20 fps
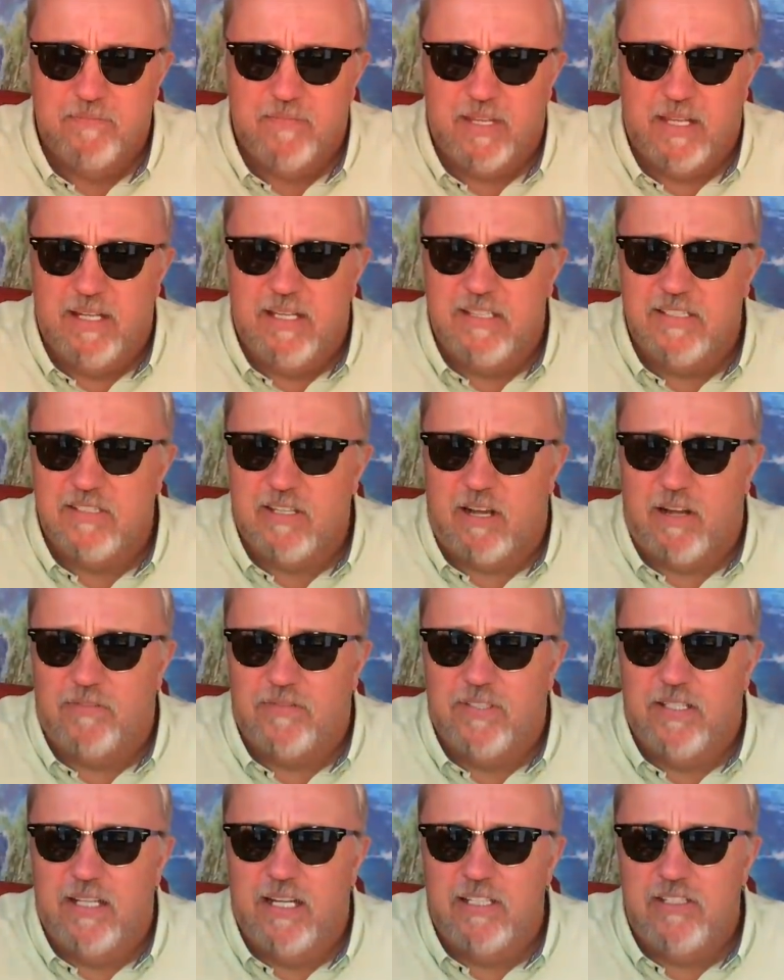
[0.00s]
And as
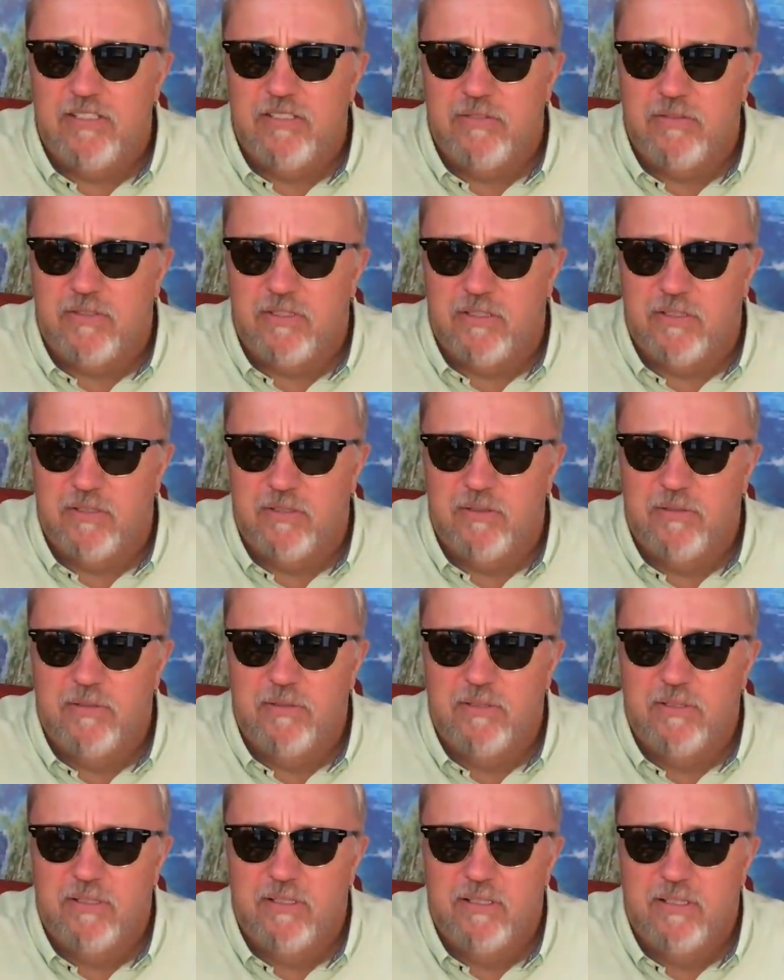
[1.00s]
often as you do,
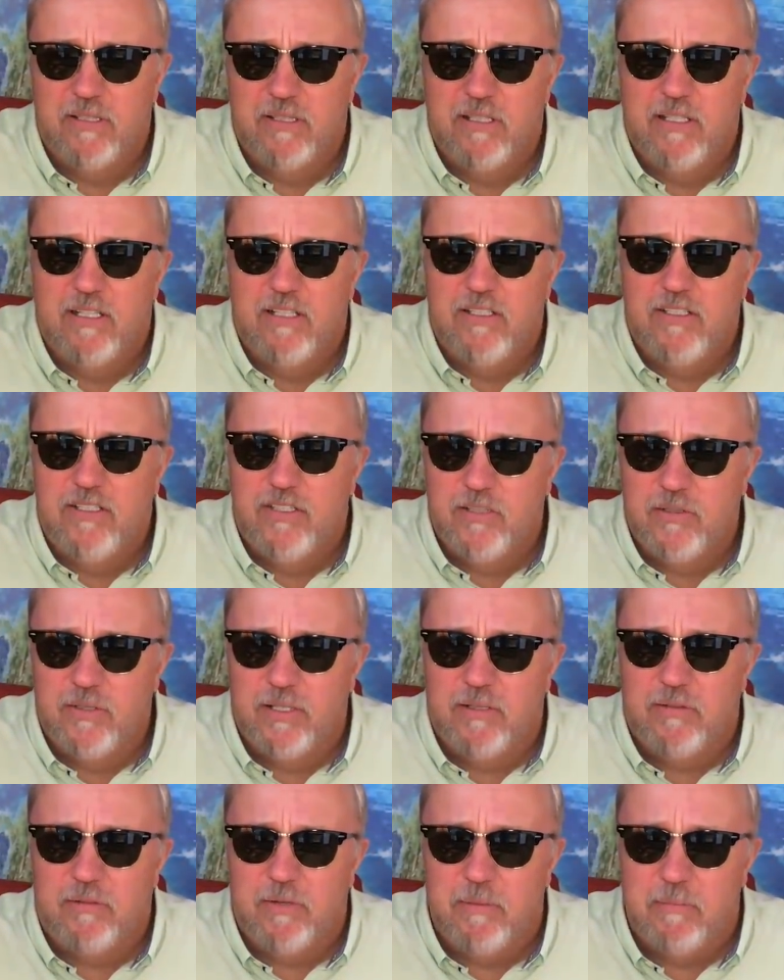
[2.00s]
do
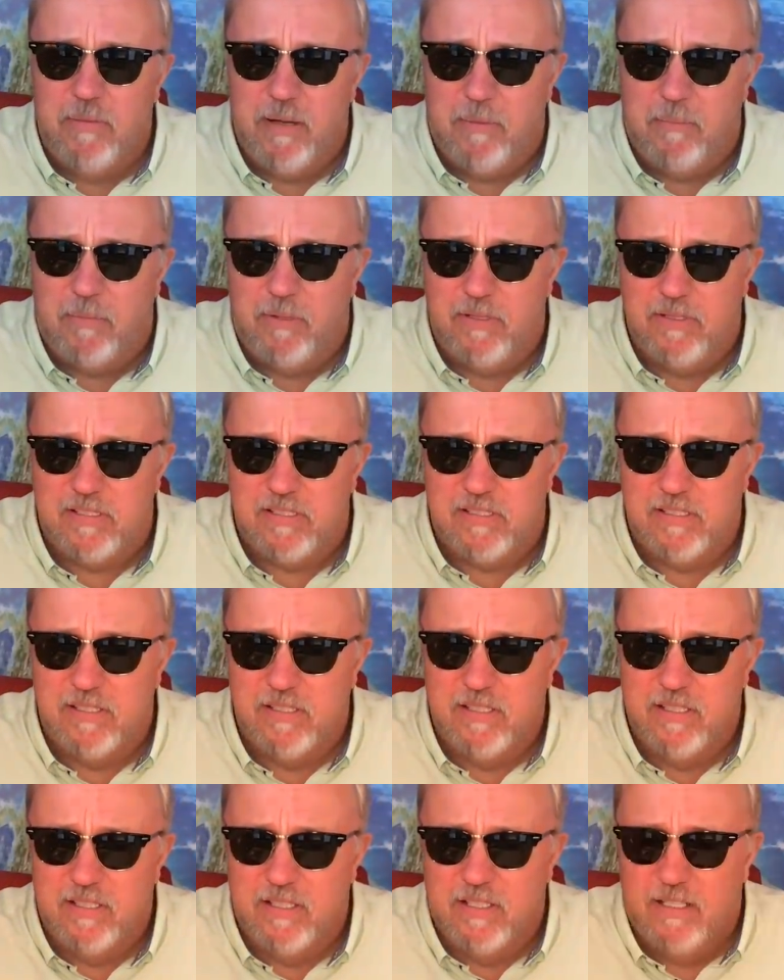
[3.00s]
in remembrance
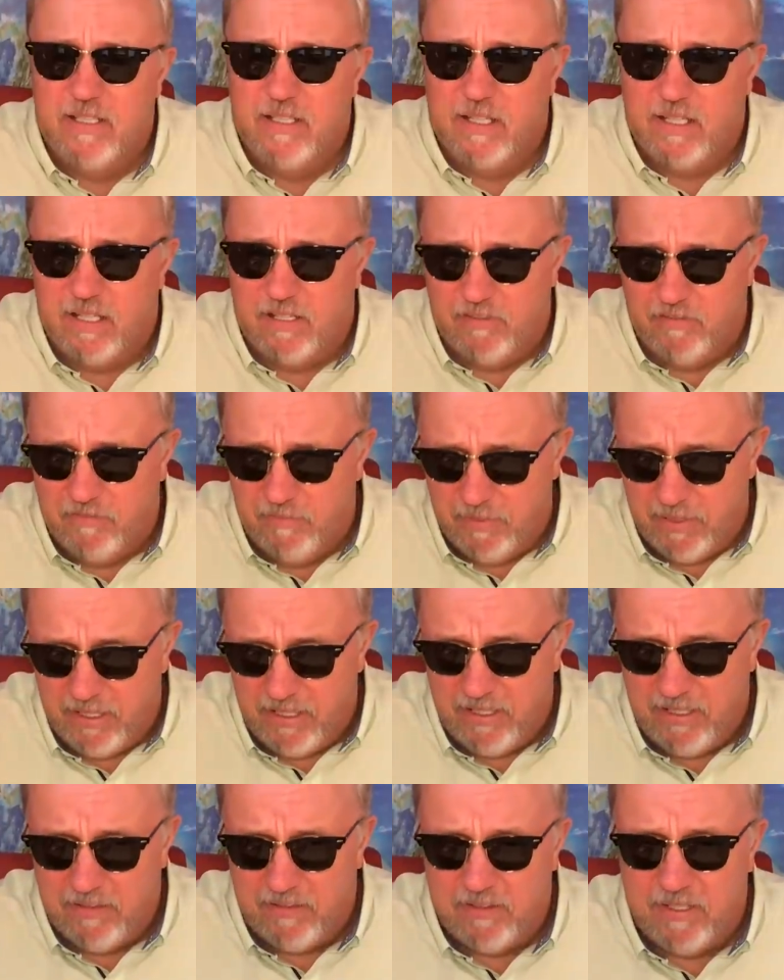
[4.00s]
of
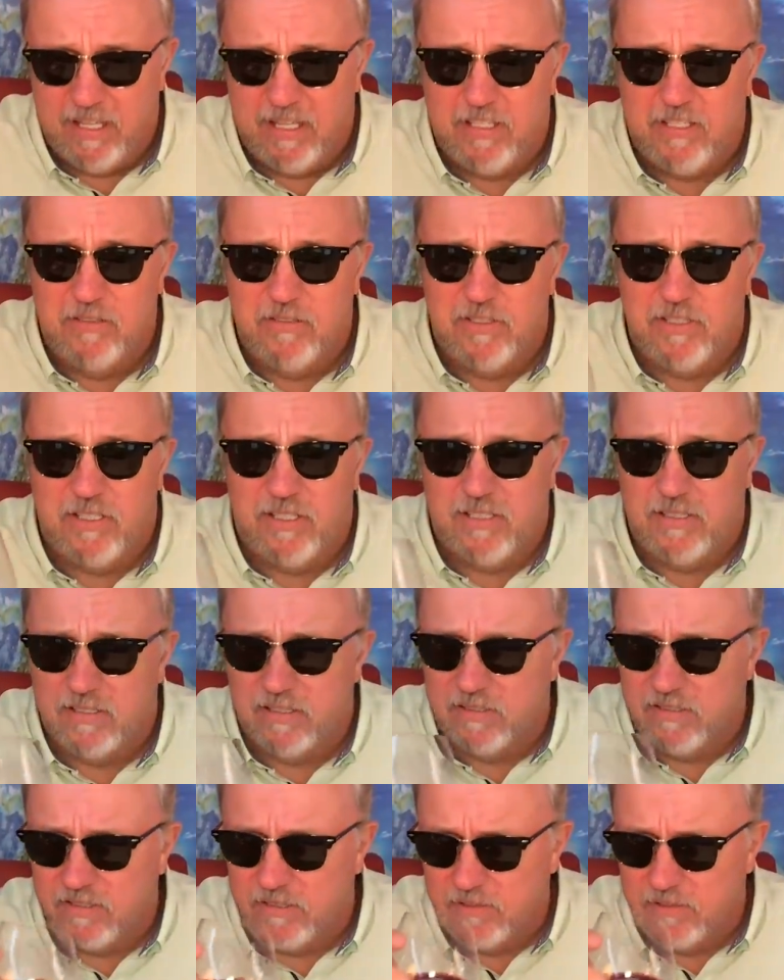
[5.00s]
me. Thank you, Jesus.